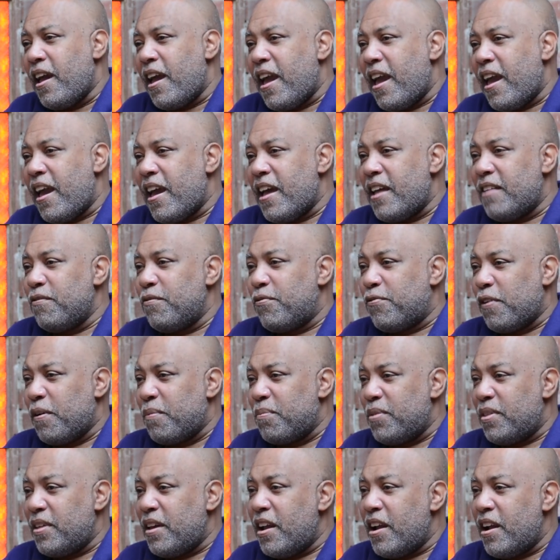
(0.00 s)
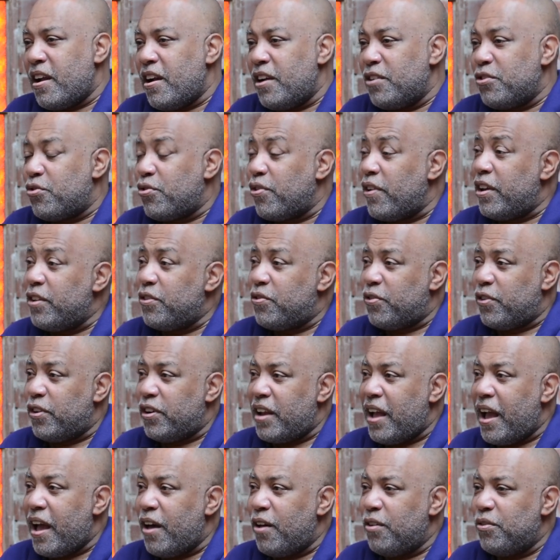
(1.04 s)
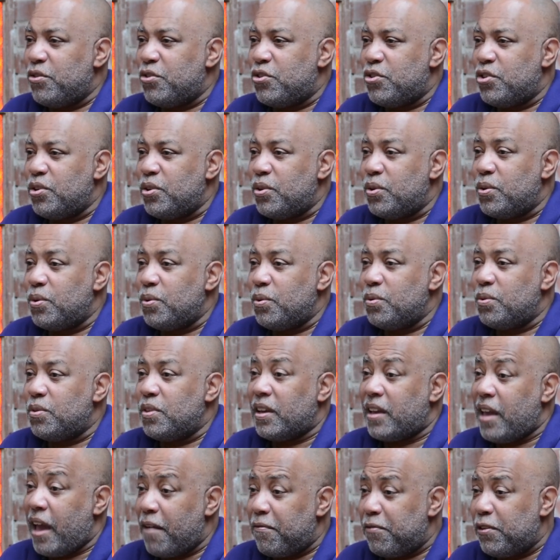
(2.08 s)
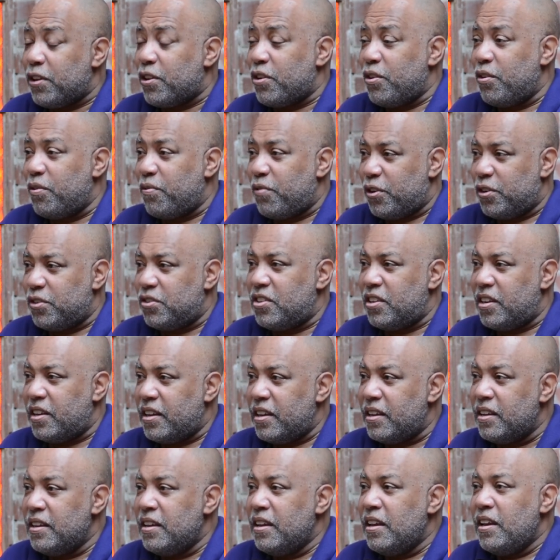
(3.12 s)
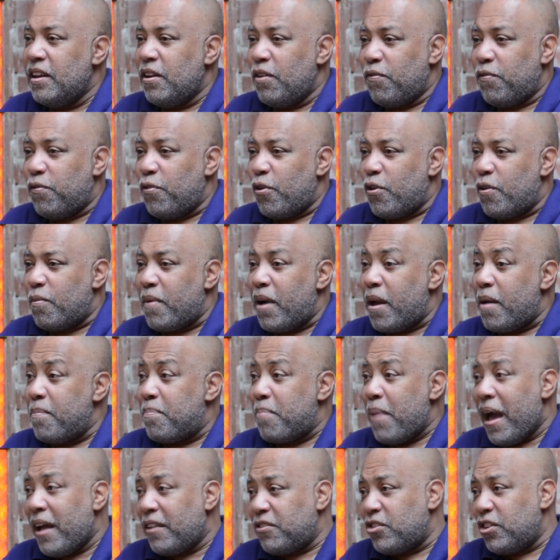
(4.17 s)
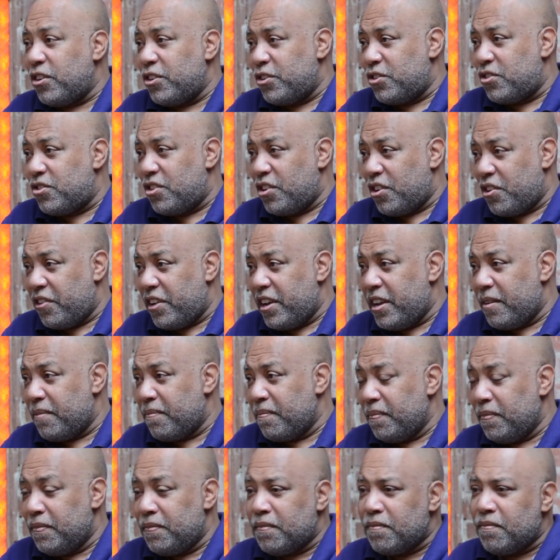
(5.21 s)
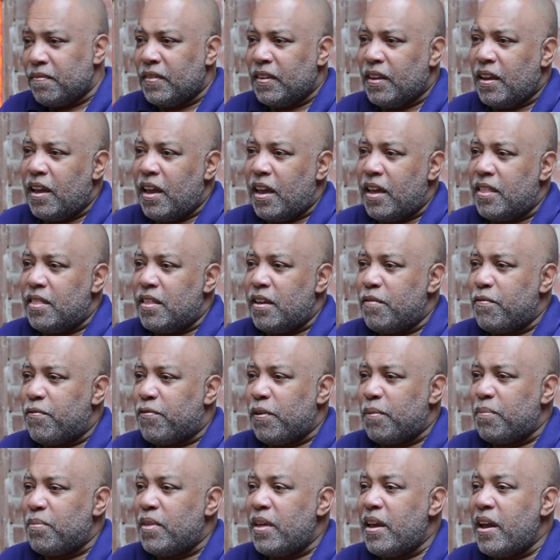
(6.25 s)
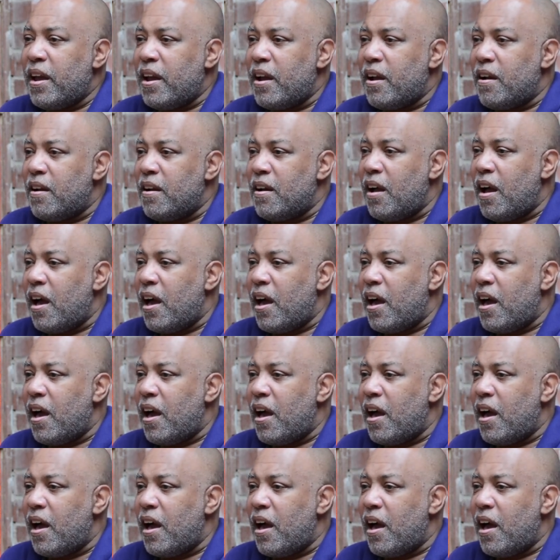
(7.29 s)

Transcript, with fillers: And from there, I transferred out to the Catholic University for my bachelor's degree. And then from there,